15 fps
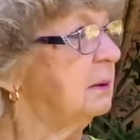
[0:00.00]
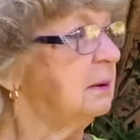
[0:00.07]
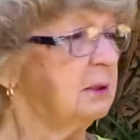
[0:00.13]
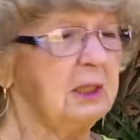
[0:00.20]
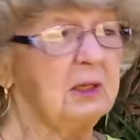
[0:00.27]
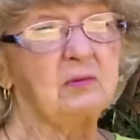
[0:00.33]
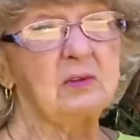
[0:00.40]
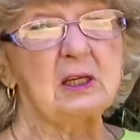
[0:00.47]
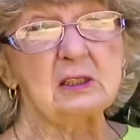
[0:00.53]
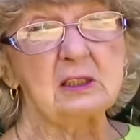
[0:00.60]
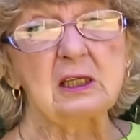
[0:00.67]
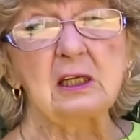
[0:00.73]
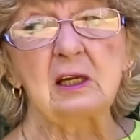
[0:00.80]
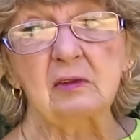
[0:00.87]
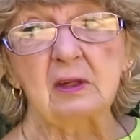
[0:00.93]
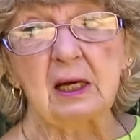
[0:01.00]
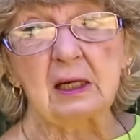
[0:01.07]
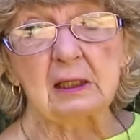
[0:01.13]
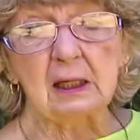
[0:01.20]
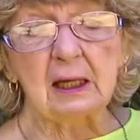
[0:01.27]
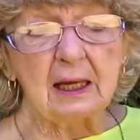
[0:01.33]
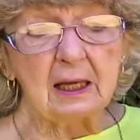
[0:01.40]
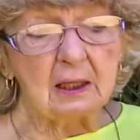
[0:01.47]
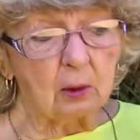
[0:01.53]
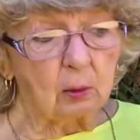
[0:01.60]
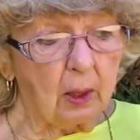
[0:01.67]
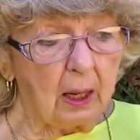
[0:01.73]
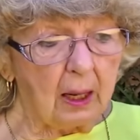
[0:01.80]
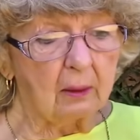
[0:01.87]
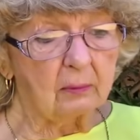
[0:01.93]
see if there's anything laying
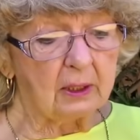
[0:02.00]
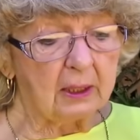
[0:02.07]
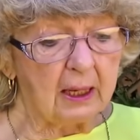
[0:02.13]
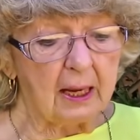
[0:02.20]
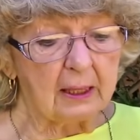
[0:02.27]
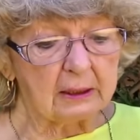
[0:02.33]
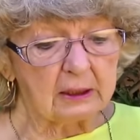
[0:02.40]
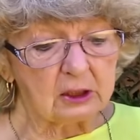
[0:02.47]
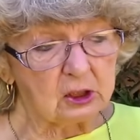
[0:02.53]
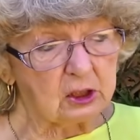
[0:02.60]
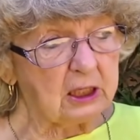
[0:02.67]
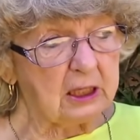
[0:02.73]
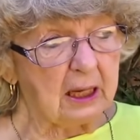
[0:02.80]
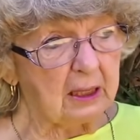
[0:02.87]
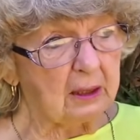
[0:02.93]
around that I can see.